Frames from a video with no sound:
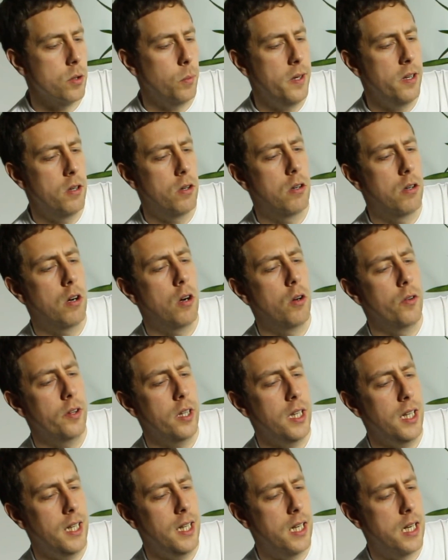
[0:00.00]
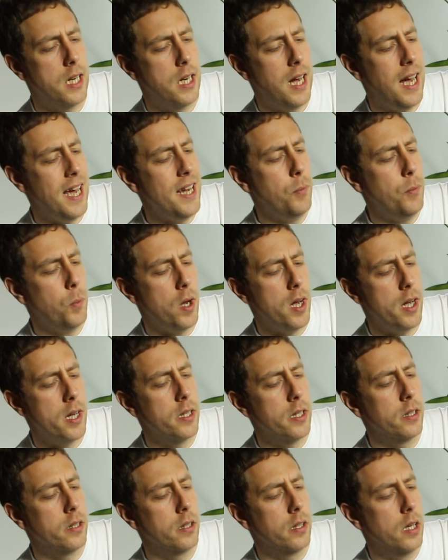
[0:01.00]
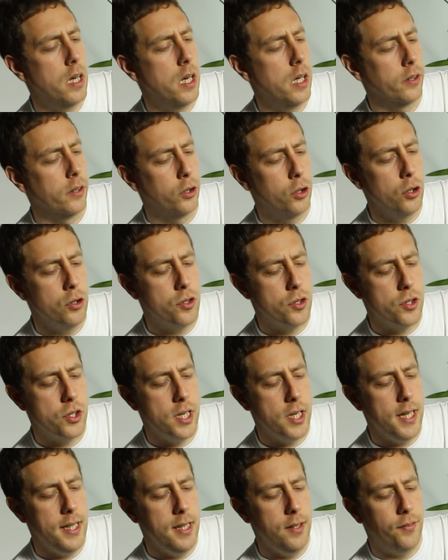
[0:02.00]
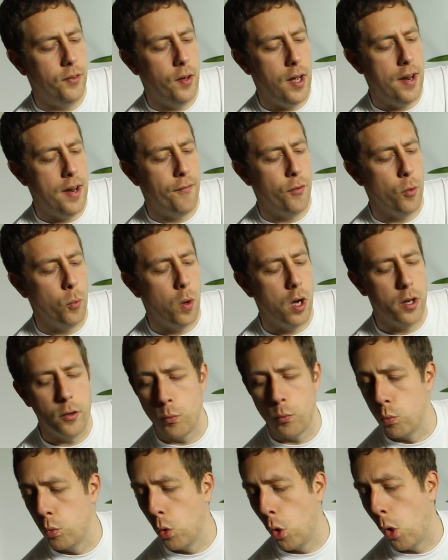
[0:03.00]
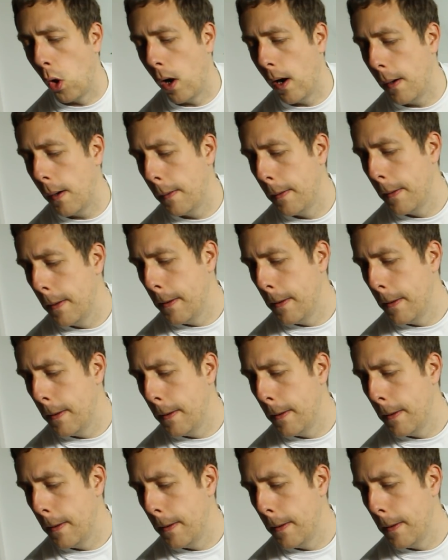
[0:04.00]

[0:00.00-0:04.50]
We are on the Haiwan Good Tea for Everyone Raw.